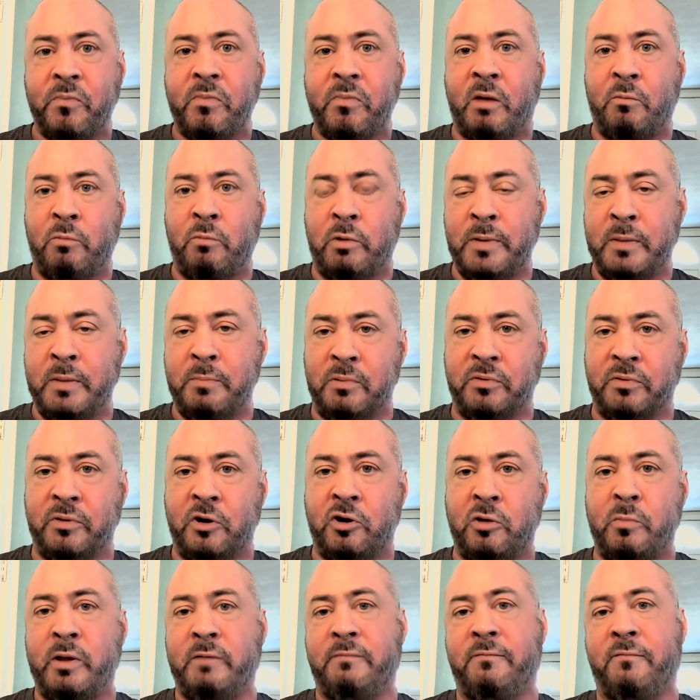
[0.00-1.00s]
and what people know
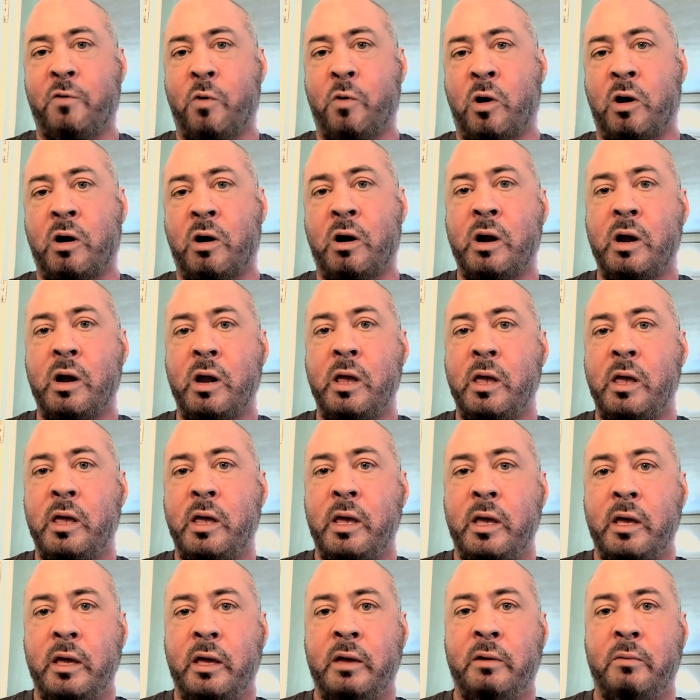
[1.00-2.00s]
me for,
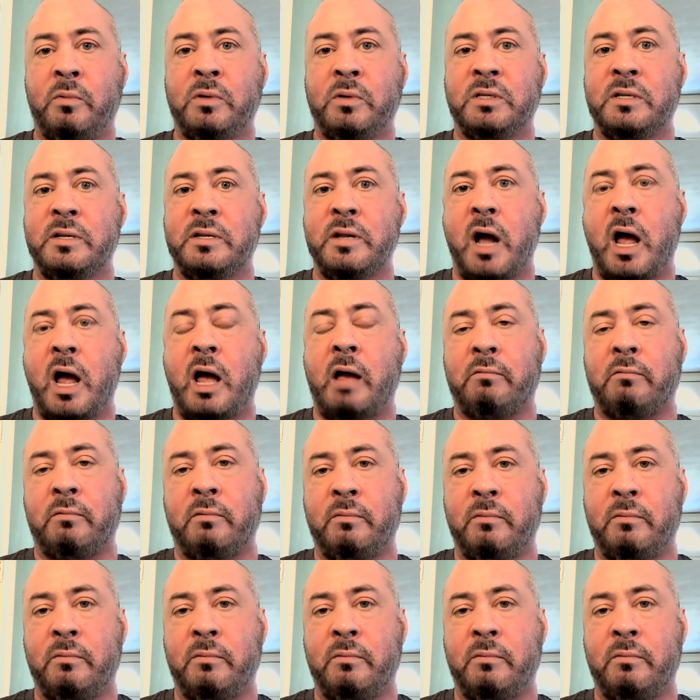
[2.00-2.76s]
it was not